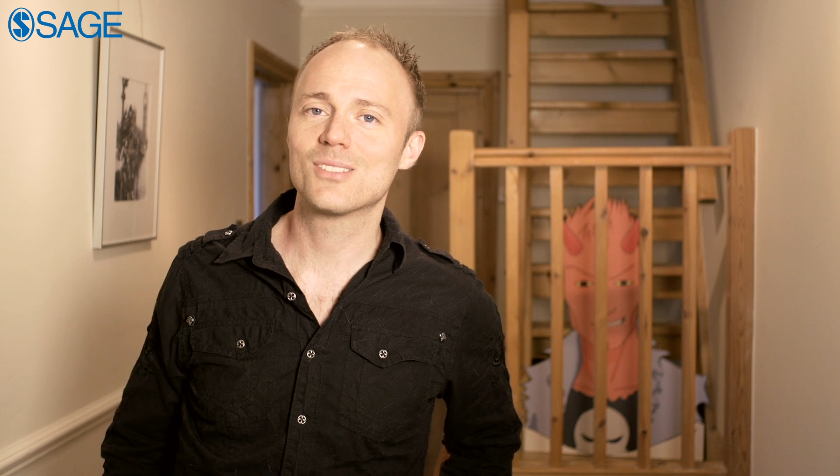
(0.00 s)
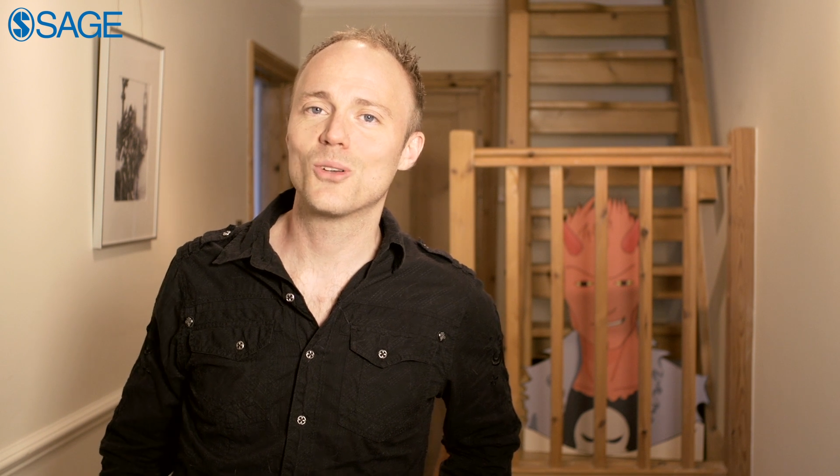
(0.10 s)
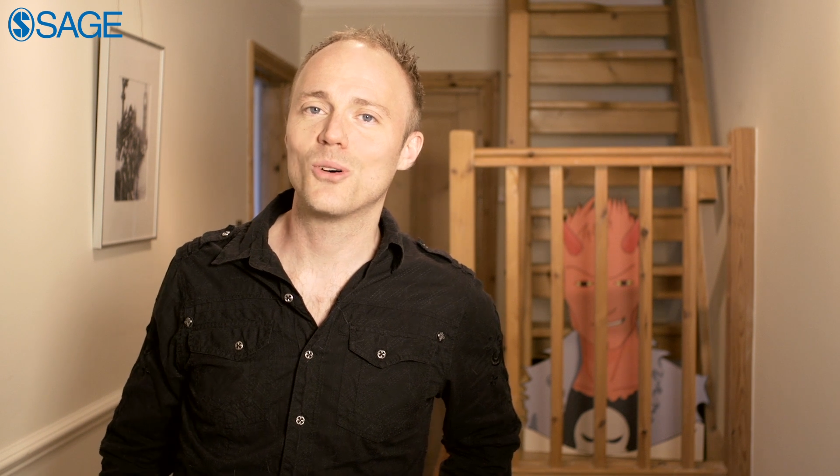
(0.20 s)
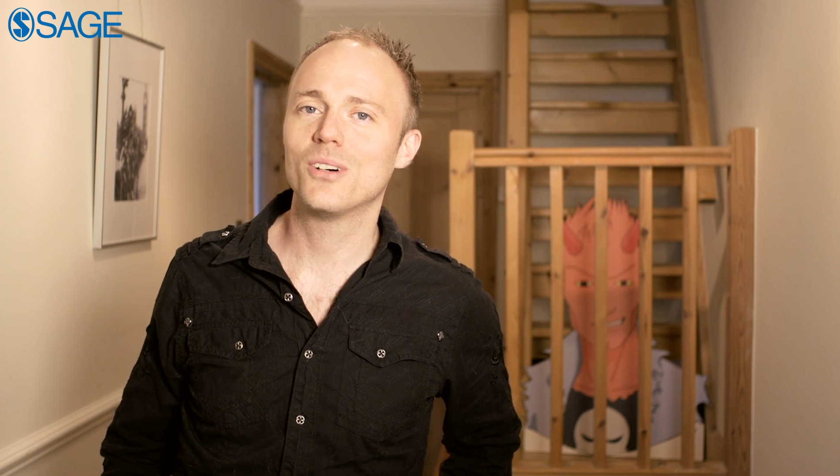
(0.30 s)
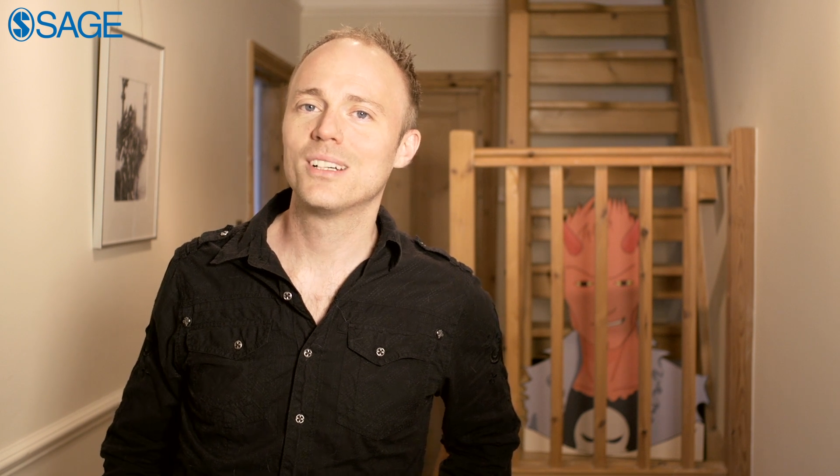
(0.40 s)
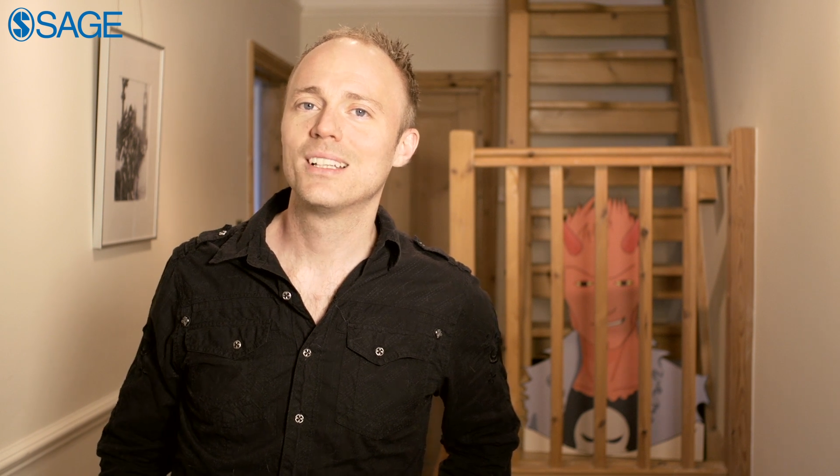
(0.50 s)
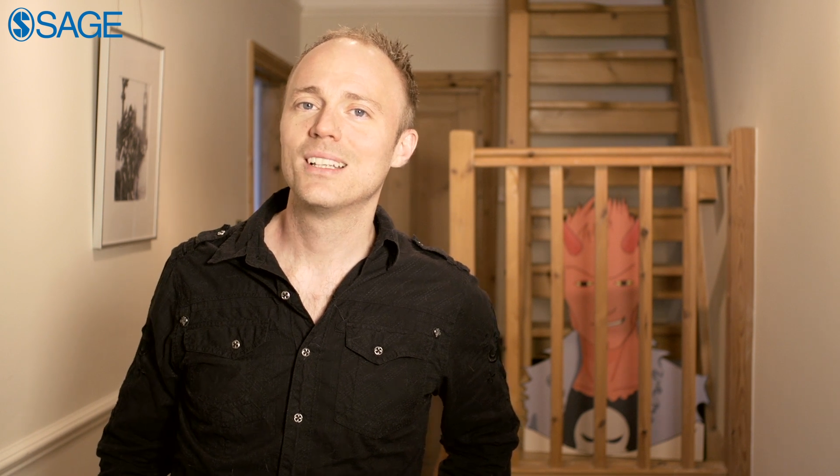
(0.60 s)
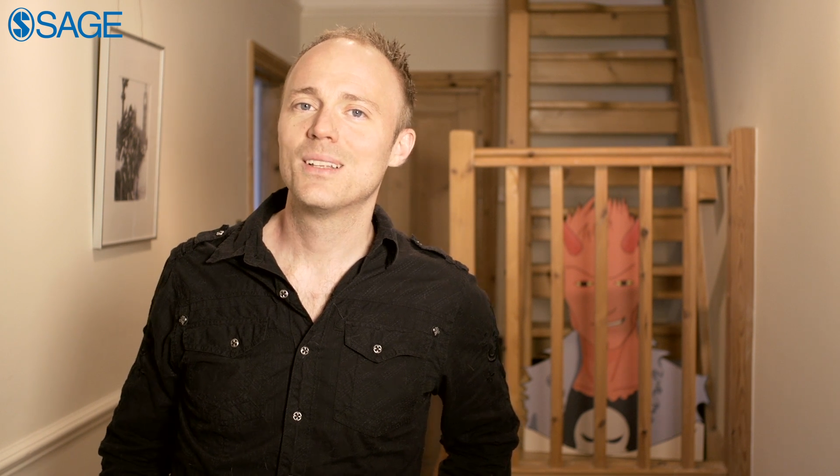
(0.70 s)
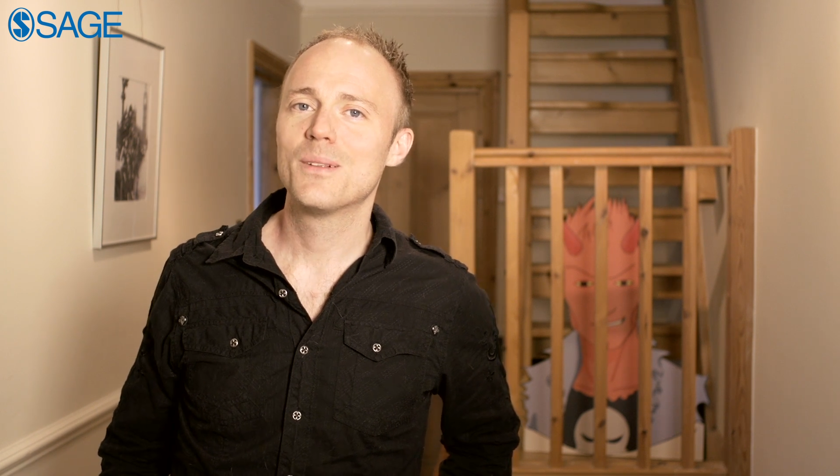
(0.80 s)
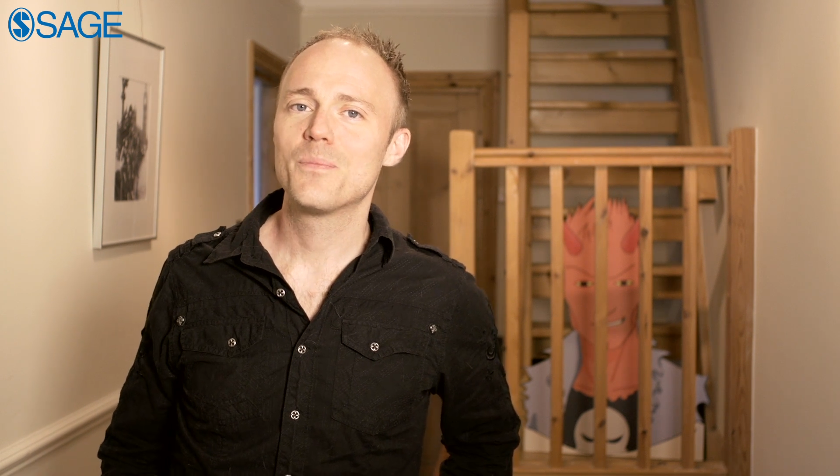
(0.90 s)
not
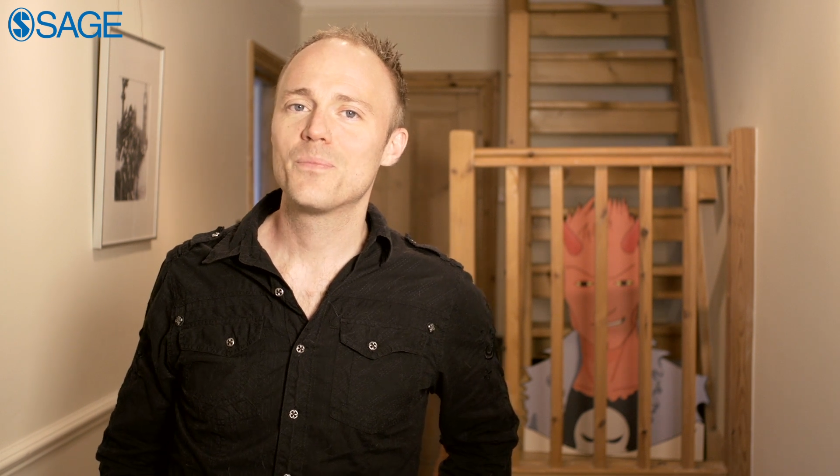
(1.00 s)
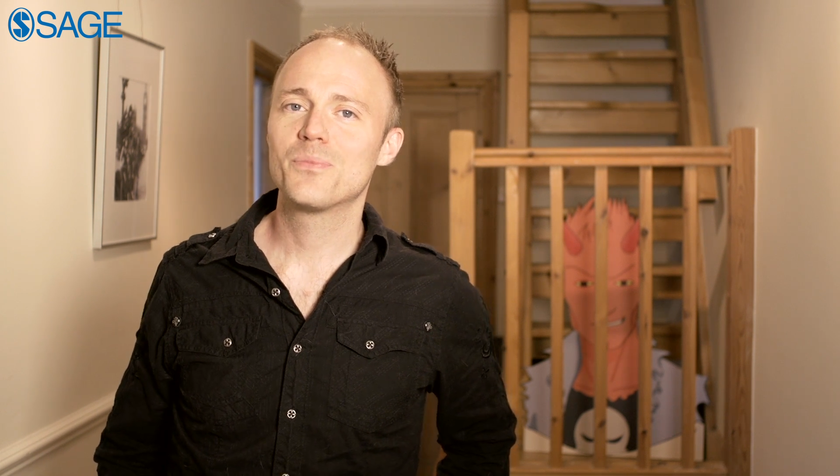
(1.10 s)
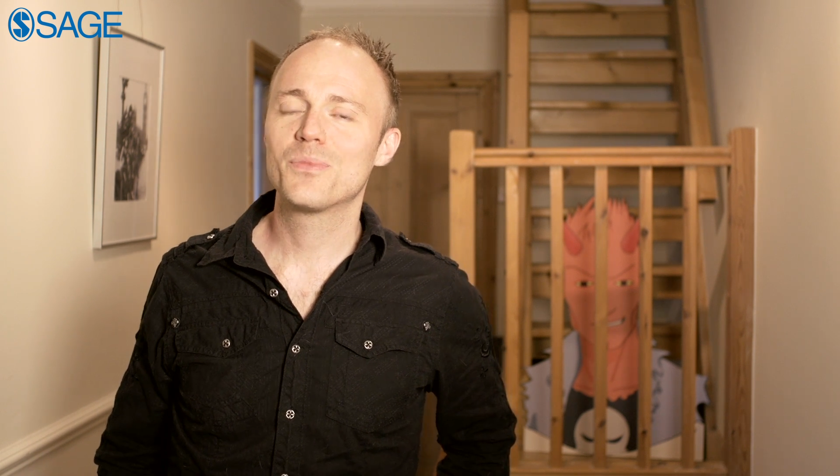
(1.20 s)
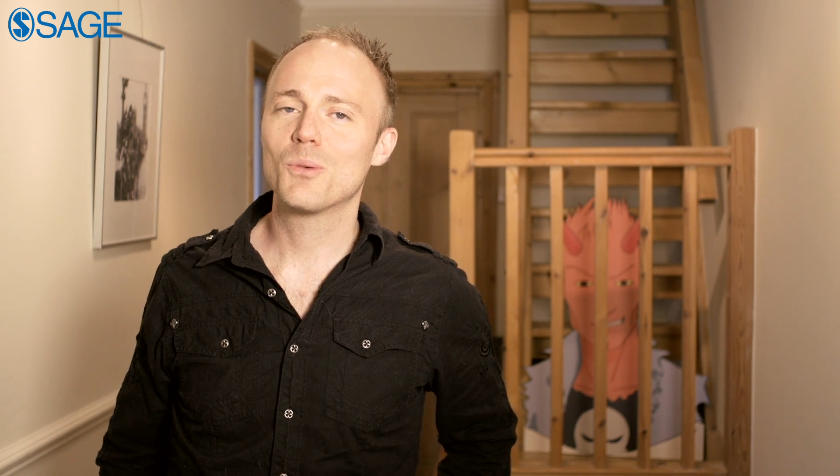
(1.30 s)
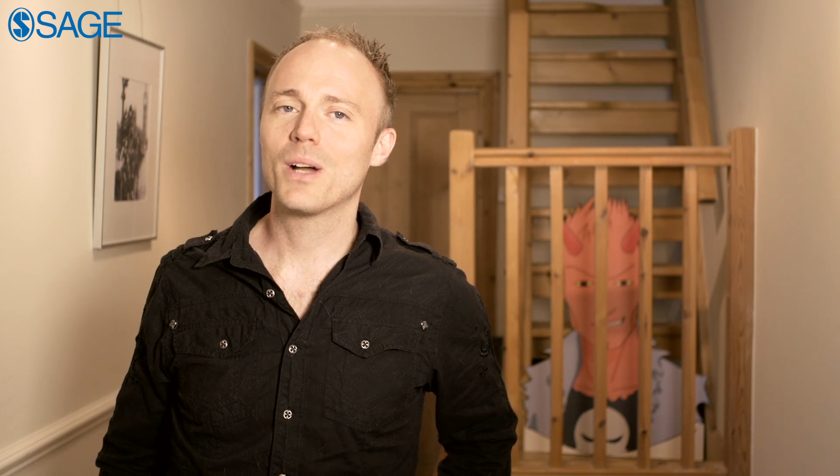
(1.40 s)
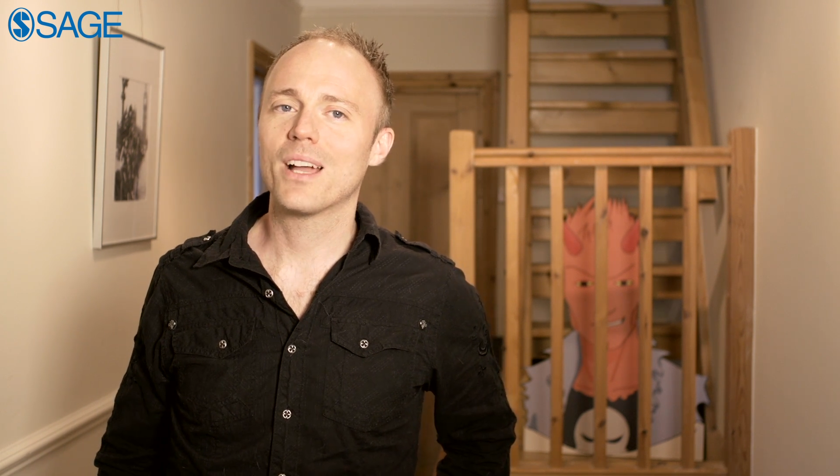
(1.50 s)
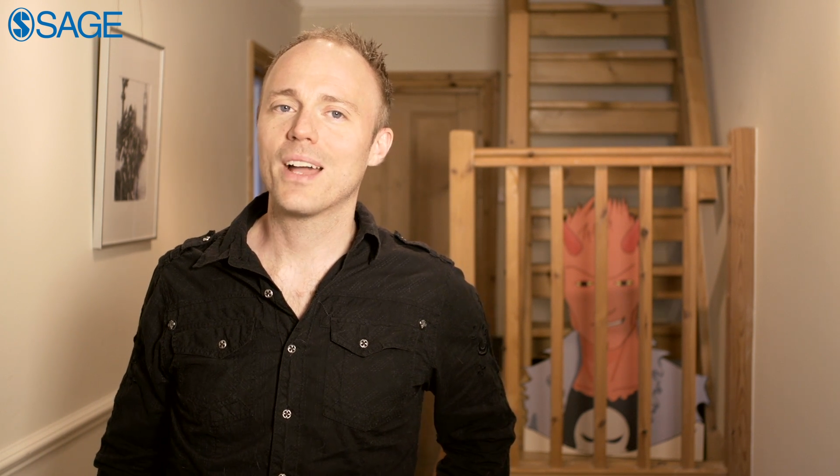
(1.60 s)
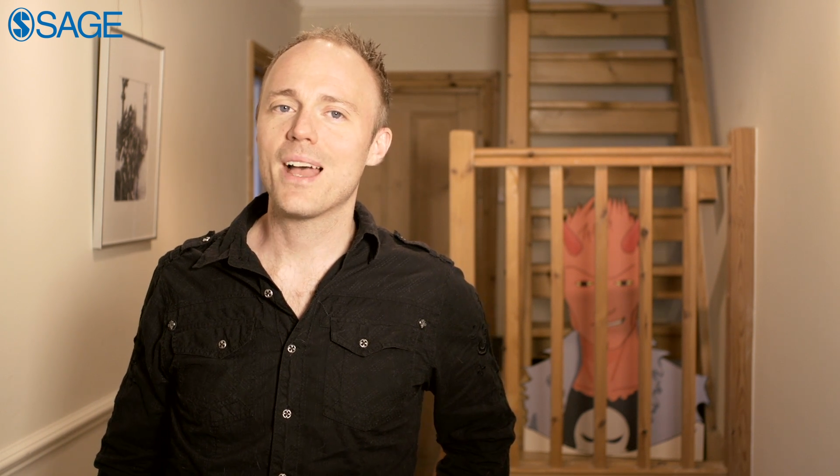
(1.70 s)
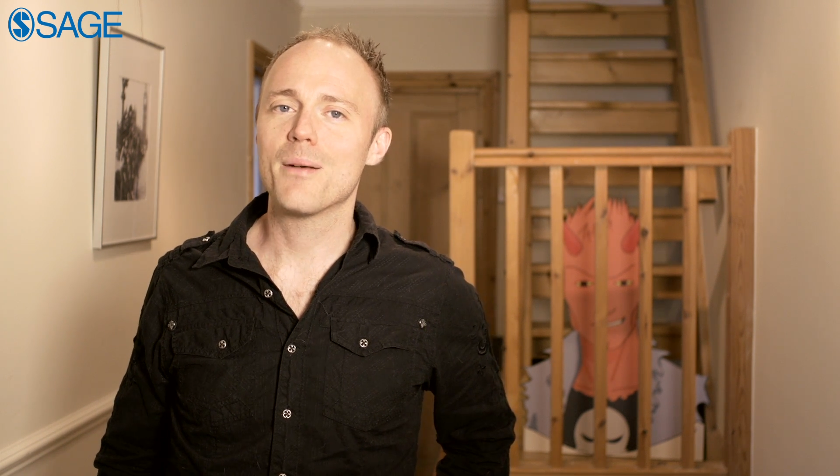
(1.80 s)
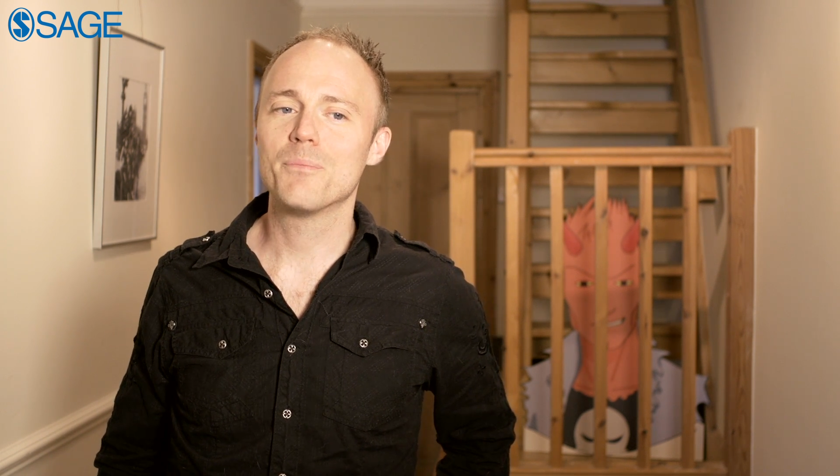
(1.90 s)
the way
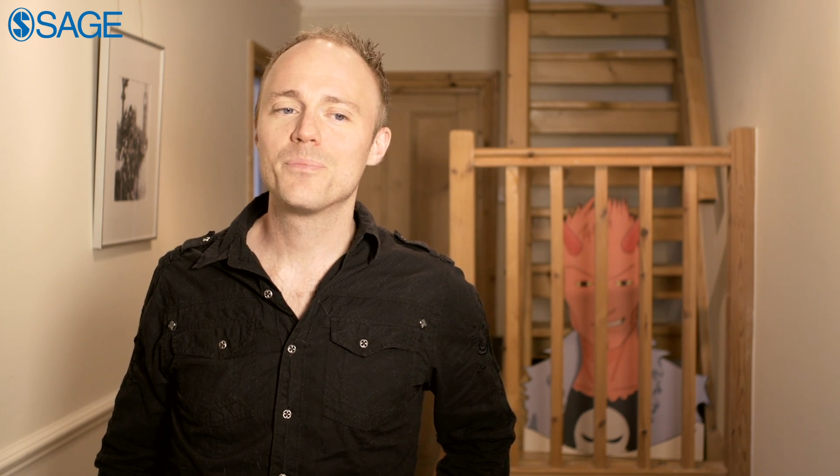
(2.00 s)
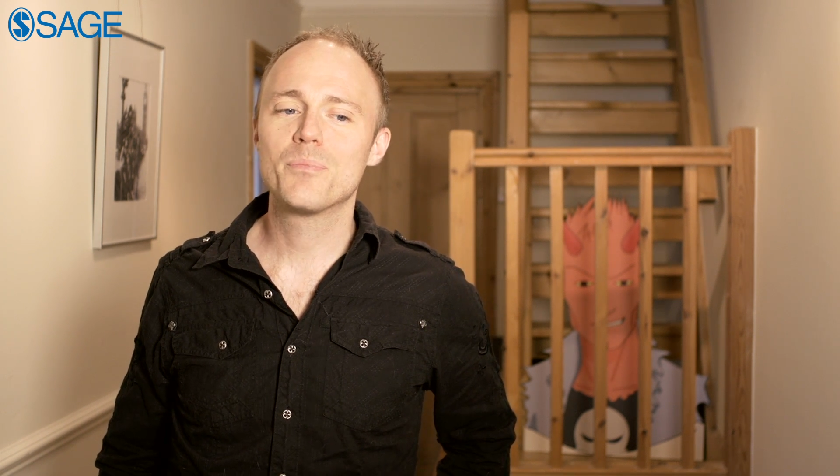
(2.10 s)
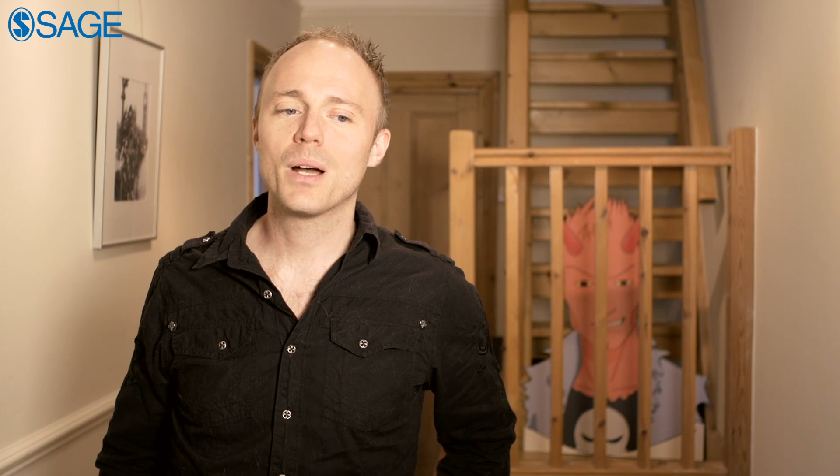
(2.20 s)
I am.